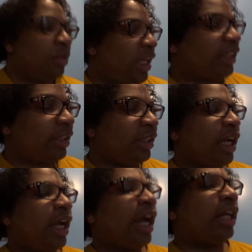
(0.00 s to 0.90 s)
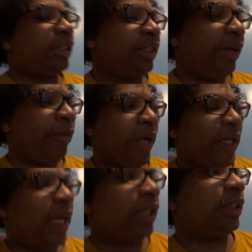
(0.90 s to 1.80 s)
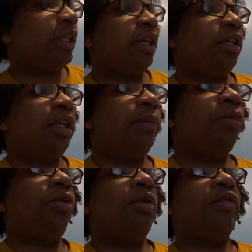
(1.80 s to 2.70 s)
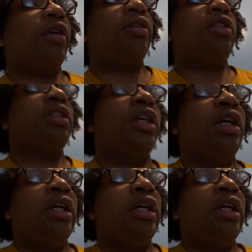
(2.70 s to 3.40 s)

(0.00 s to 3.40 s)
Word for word: That's the thing I gotta say right now to the internet universe.